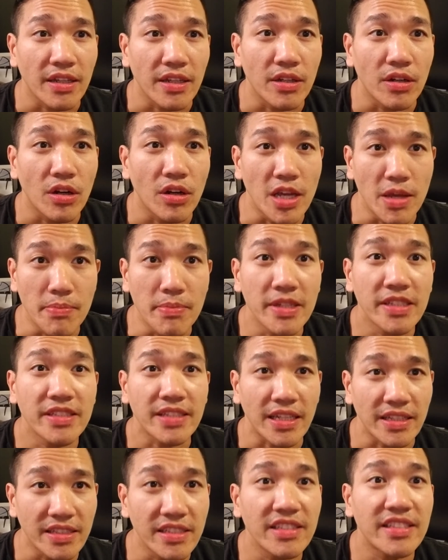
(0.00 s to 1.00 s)
You know, it means
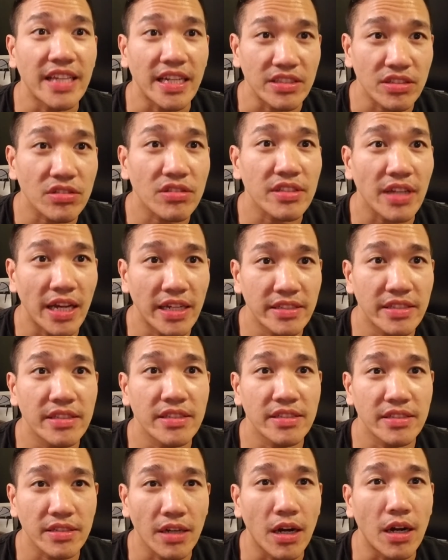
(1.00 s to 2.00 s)
that these
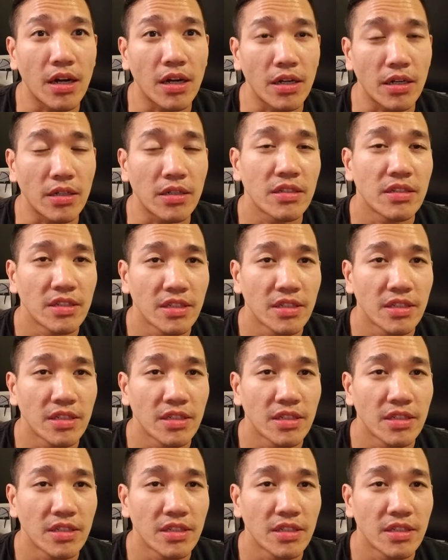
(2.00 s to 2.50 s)
exercises are